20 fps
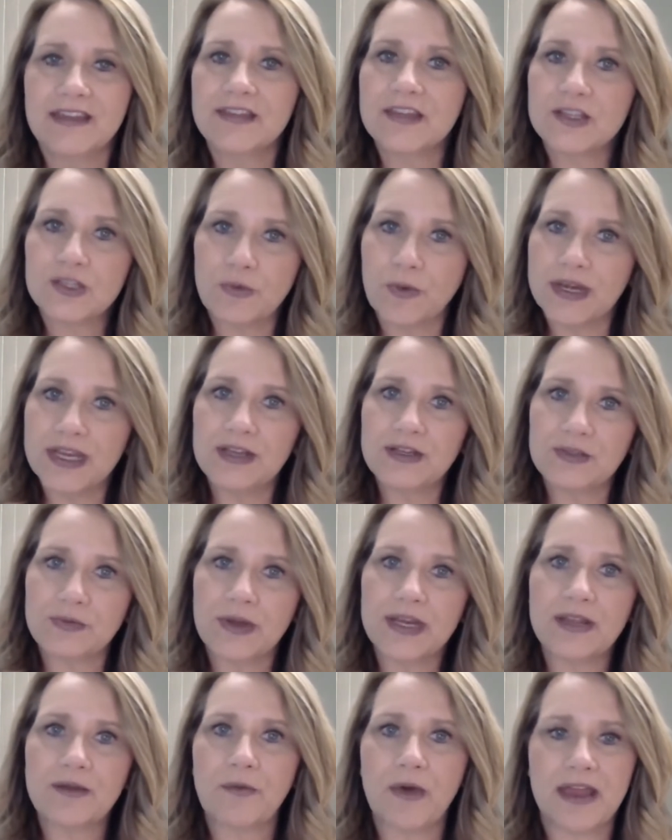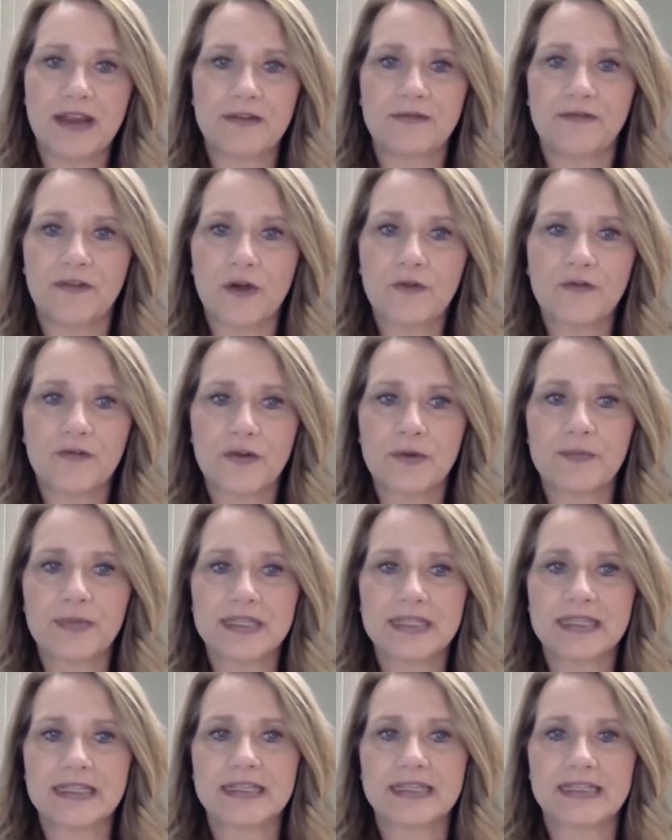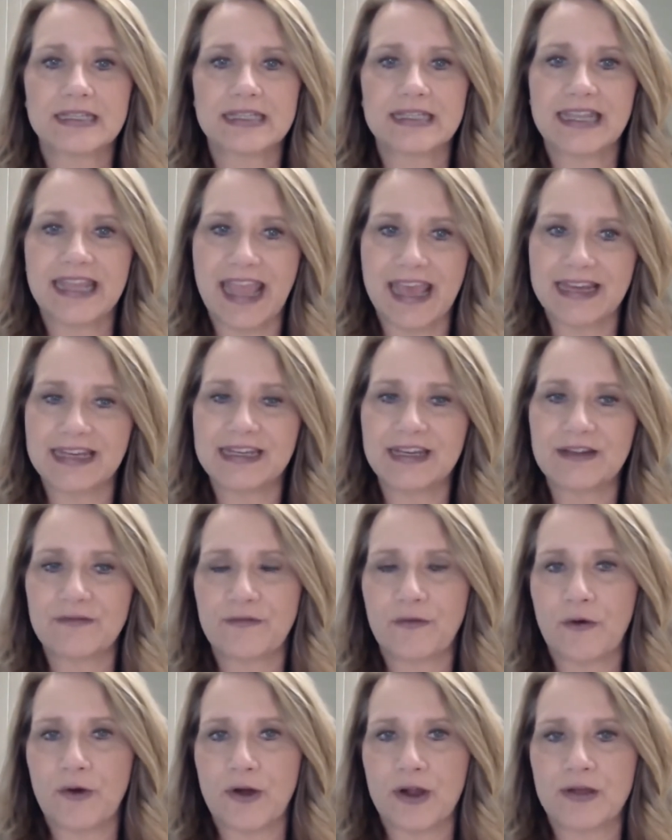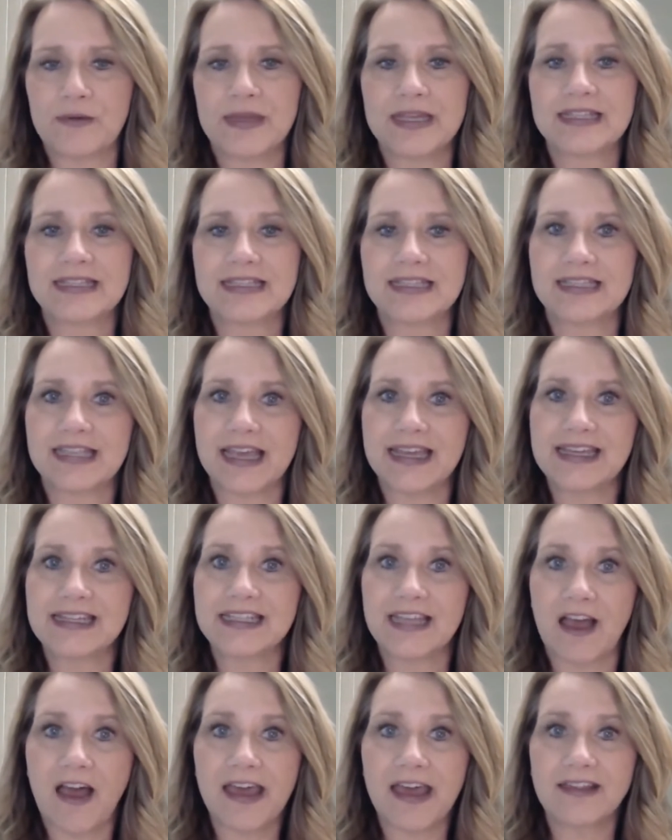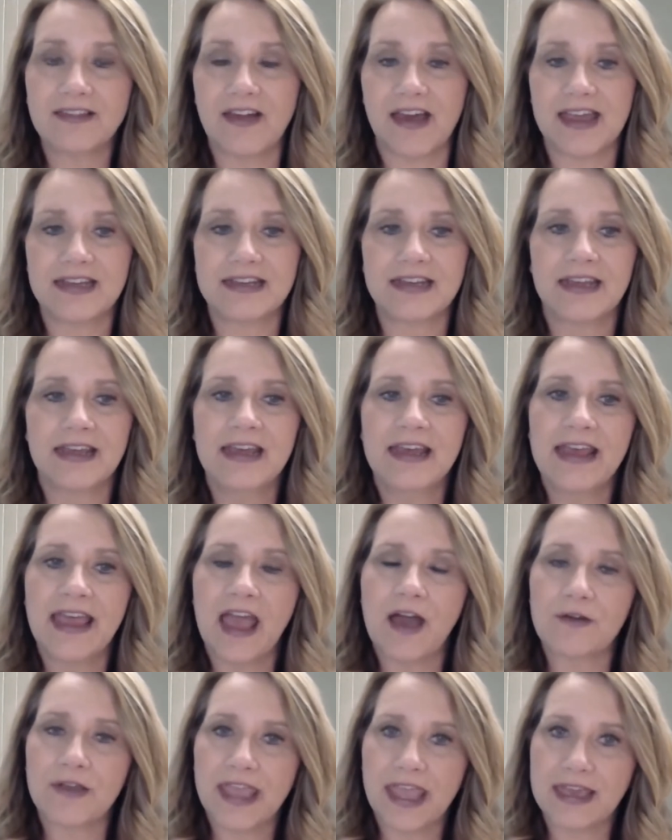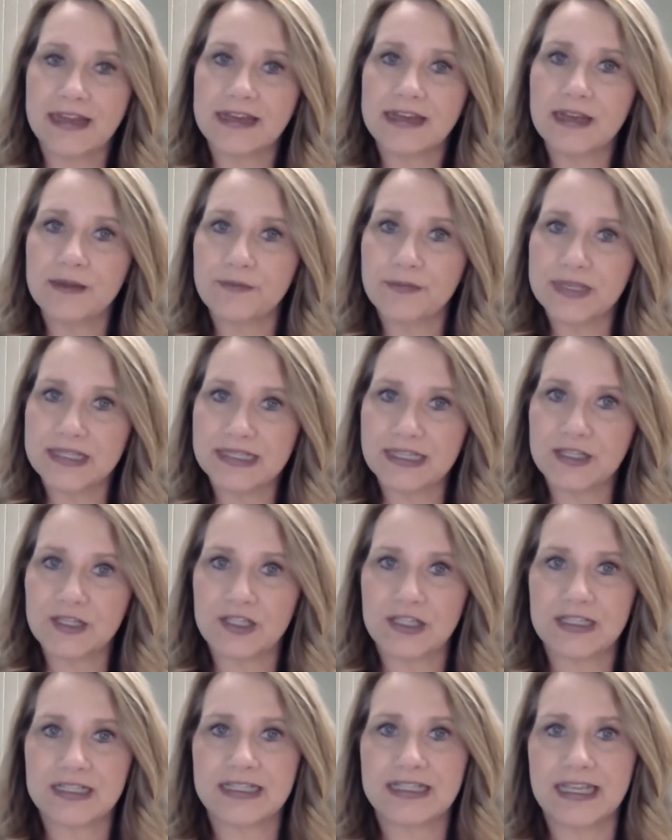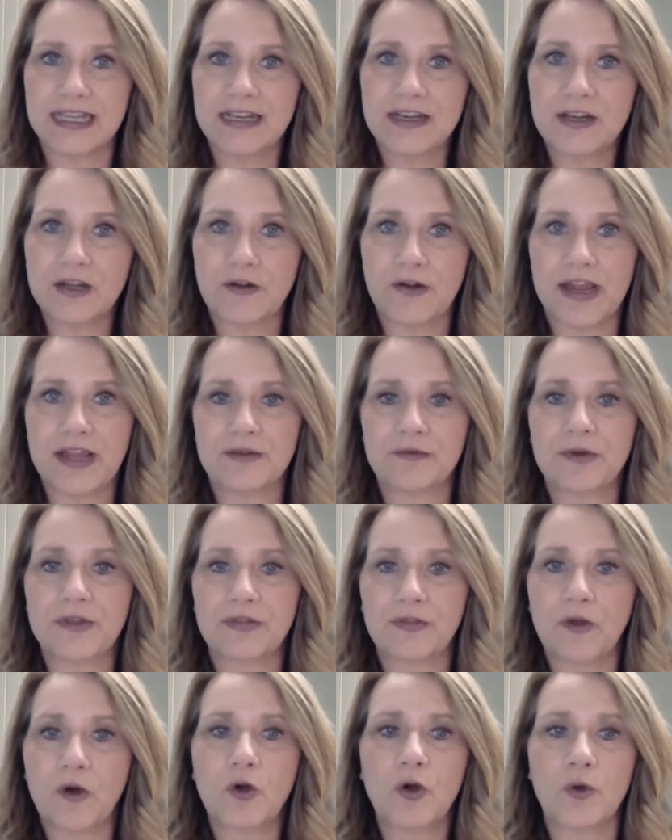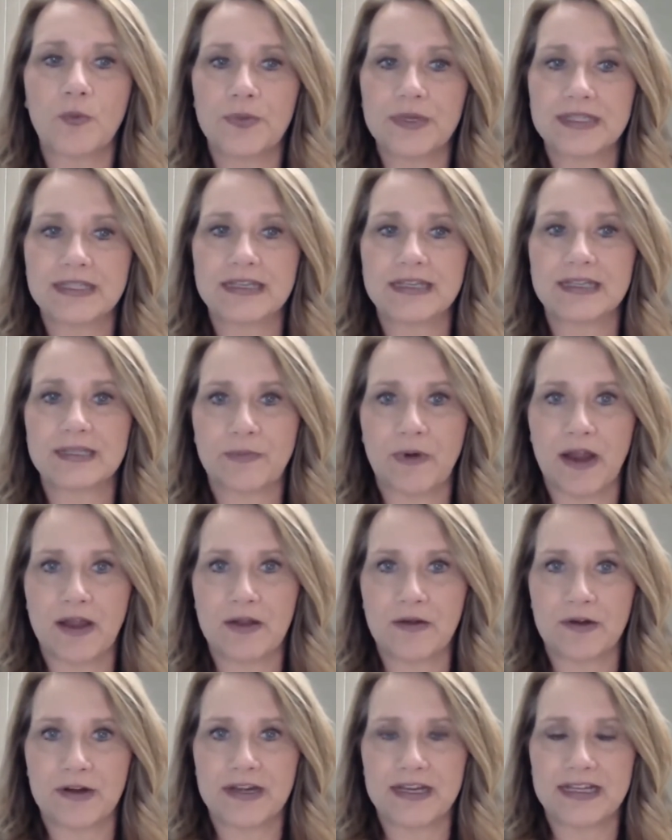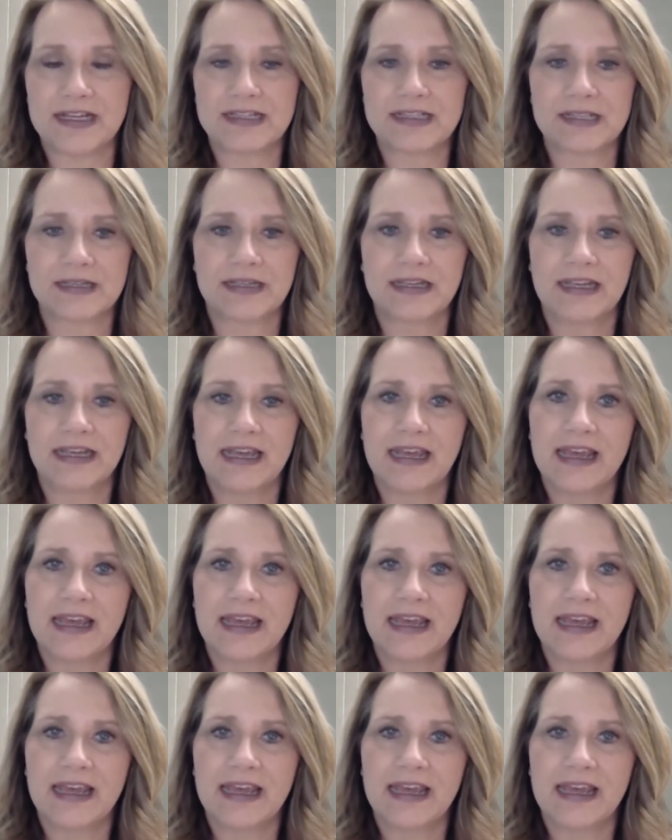The 2021 Vote for Business Candidate Forum is designed to highlight how candidate positions integrate with local business priorities.